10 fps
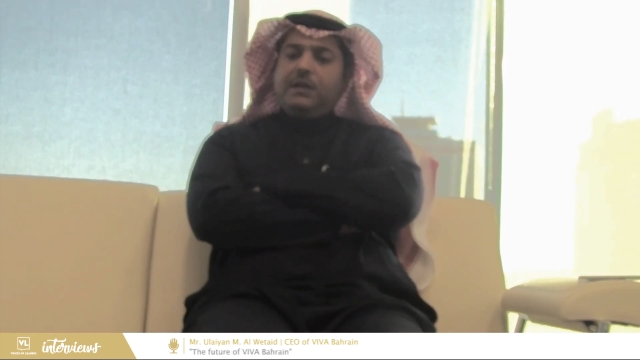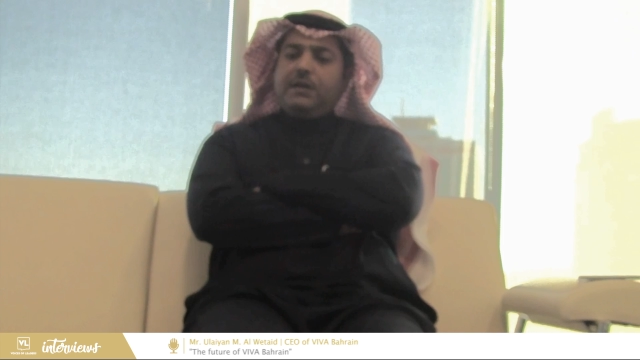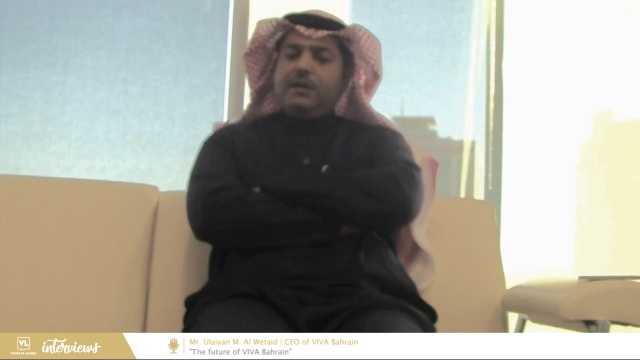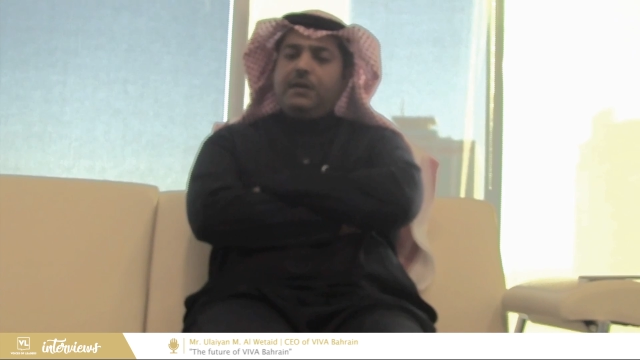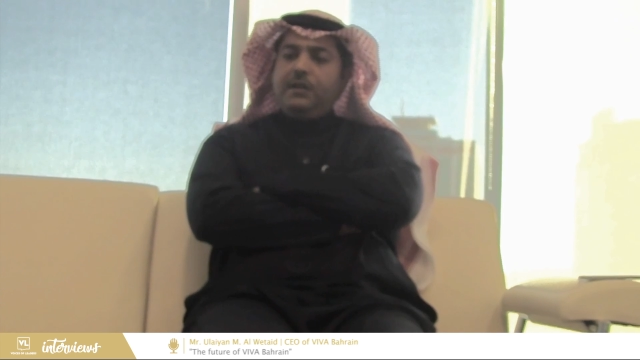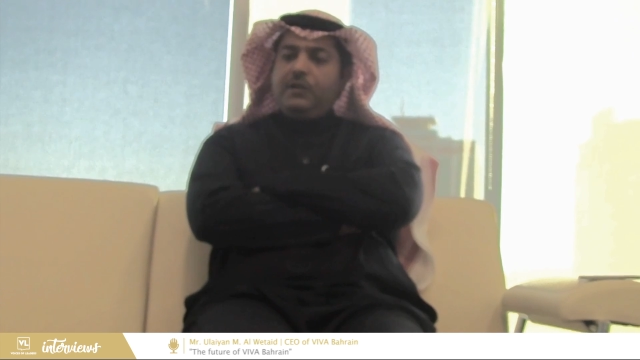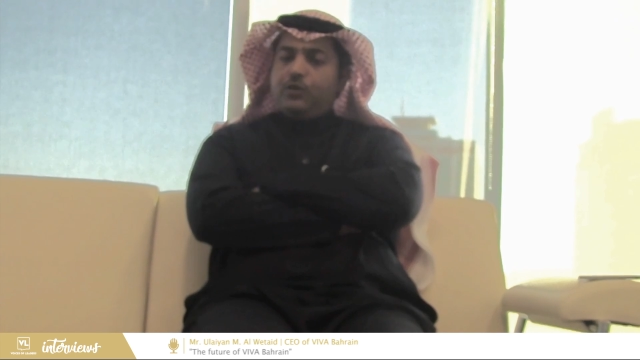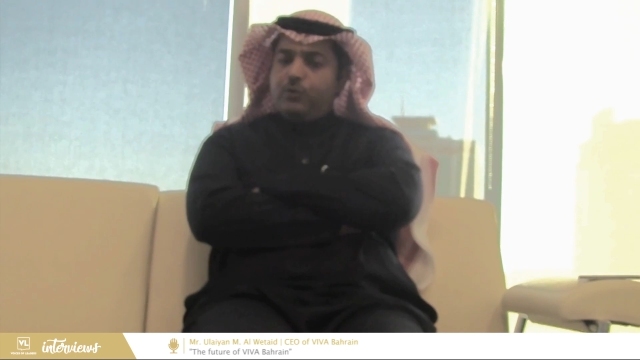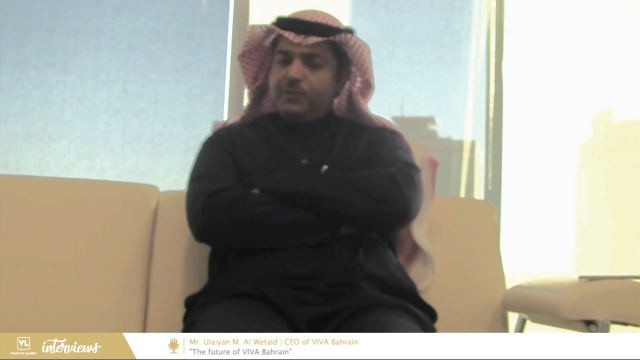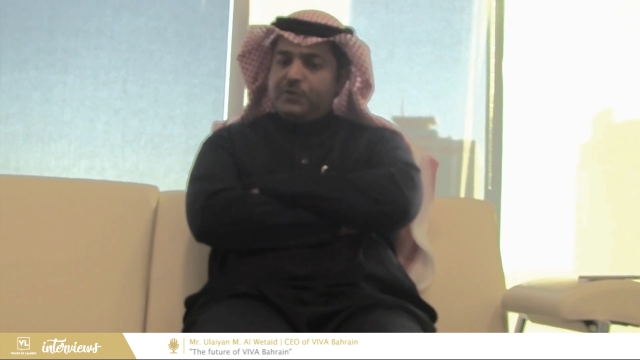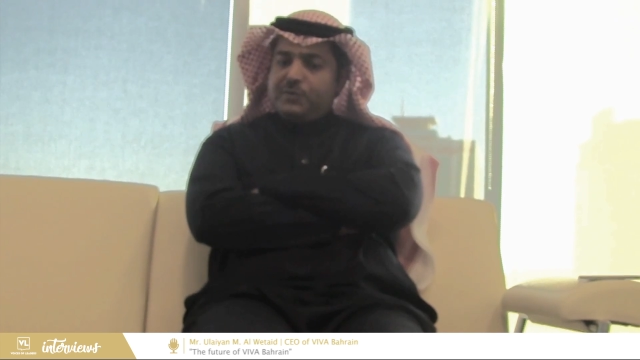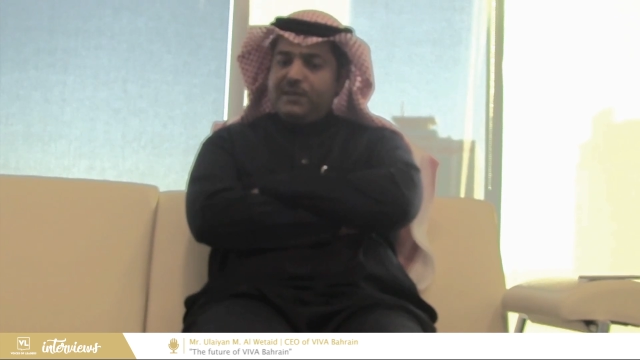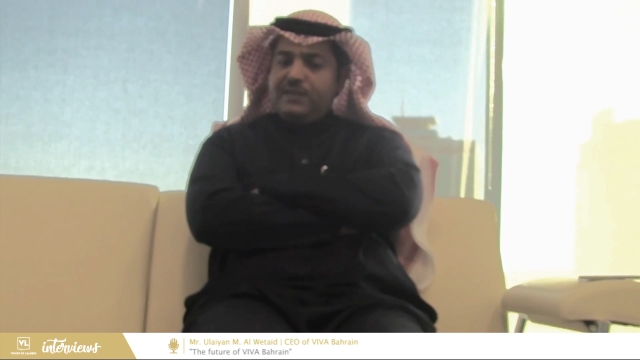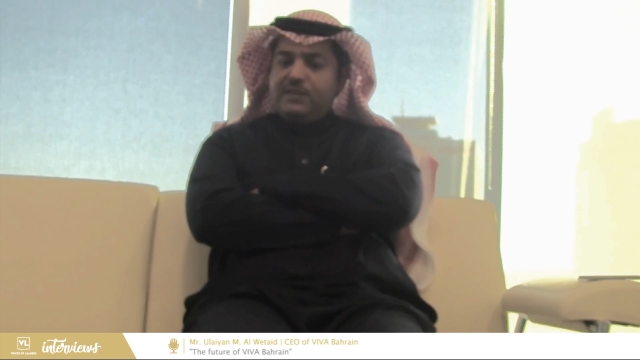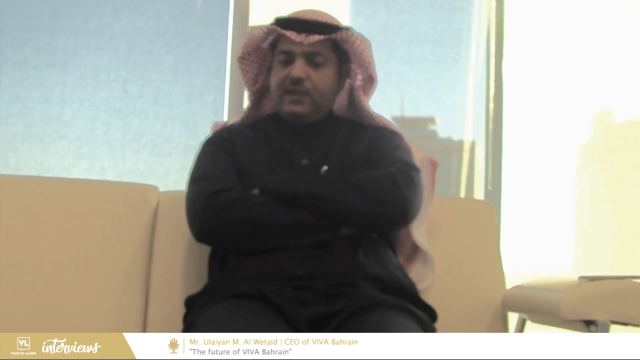uh, in the corporate
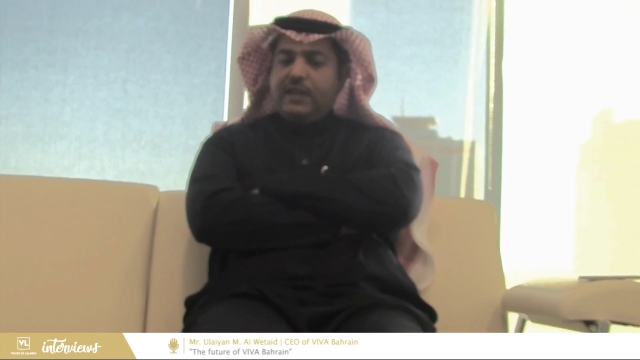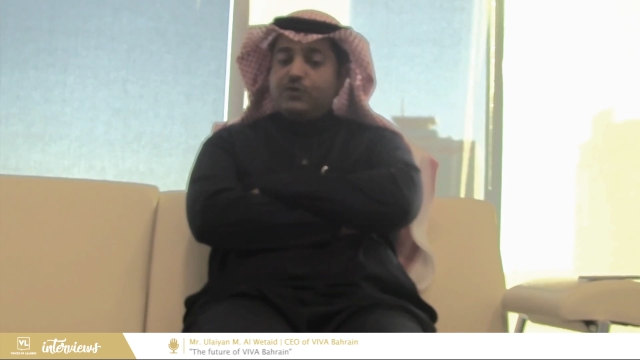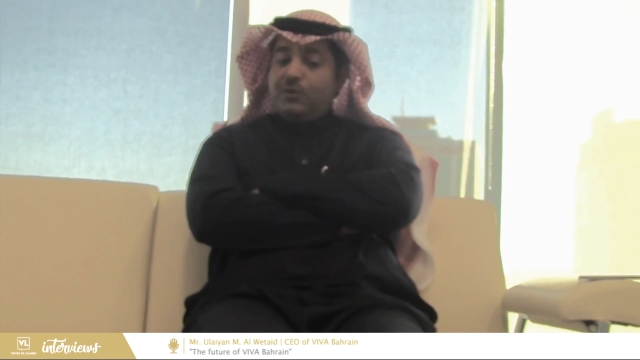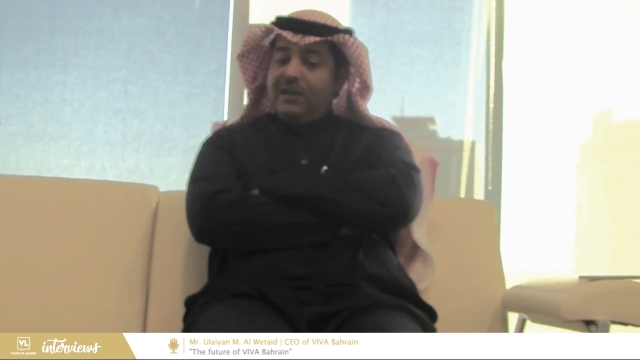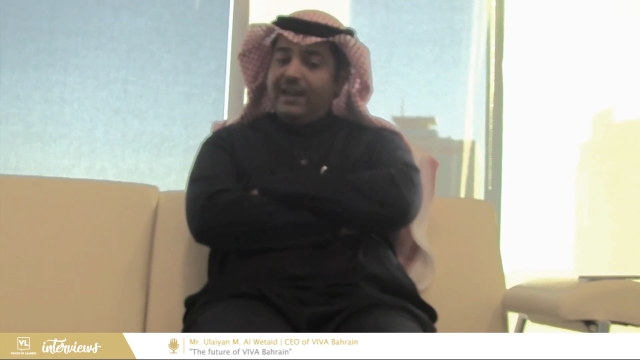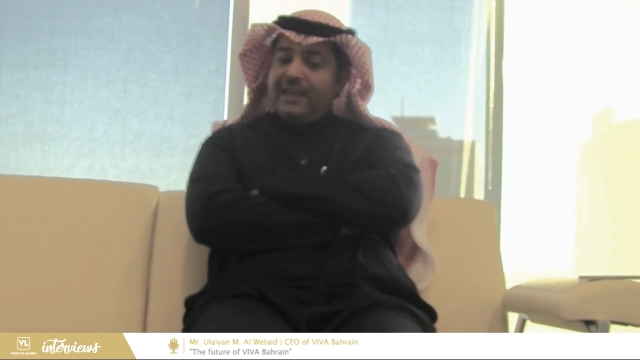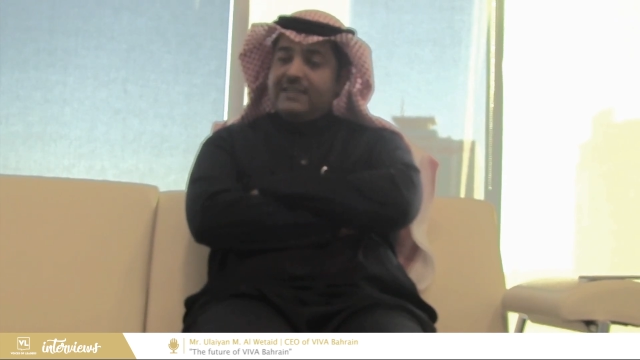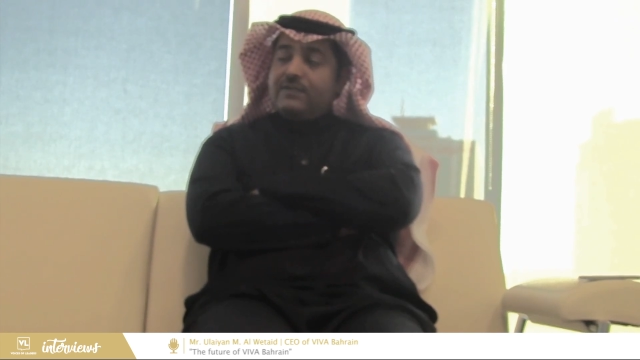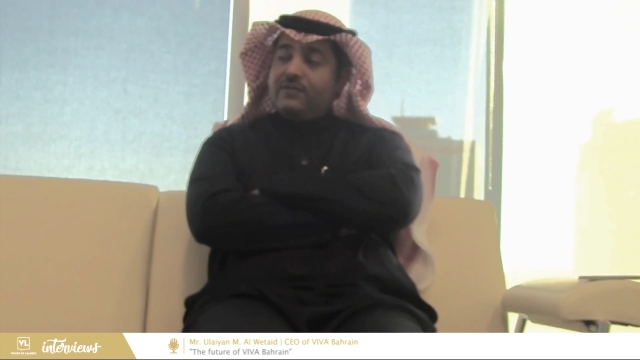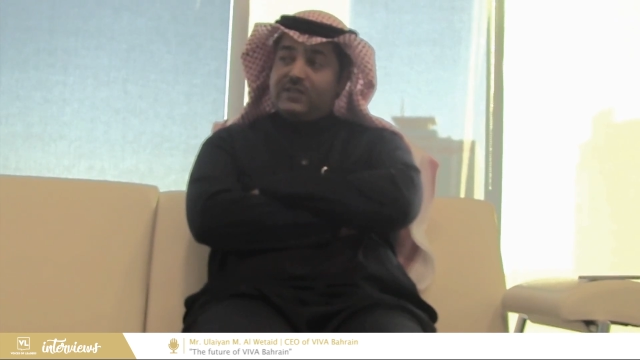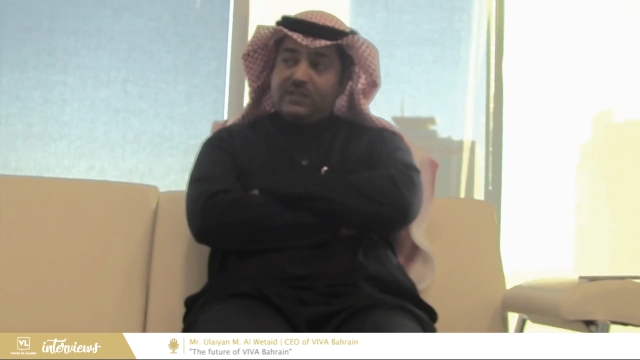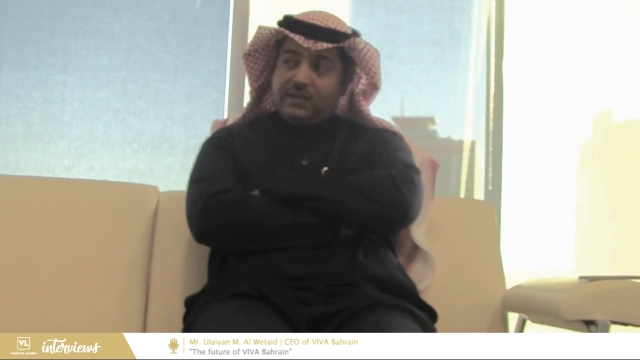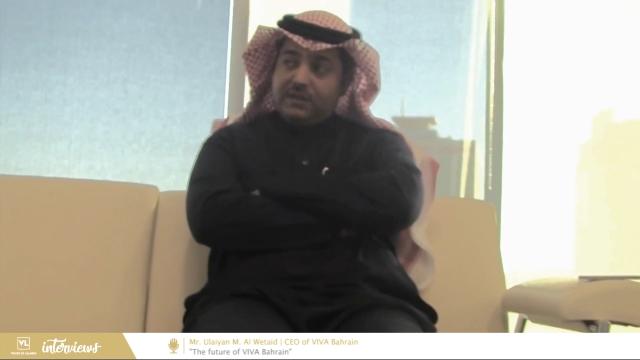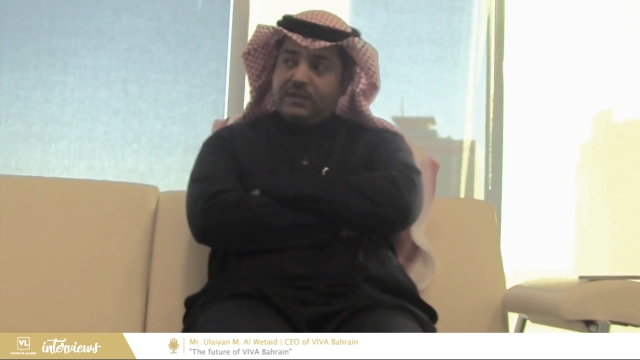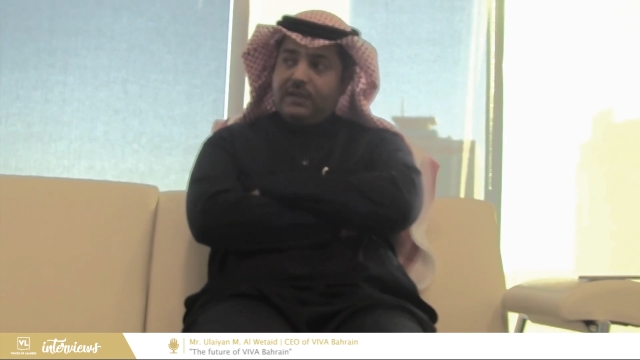space as well as investing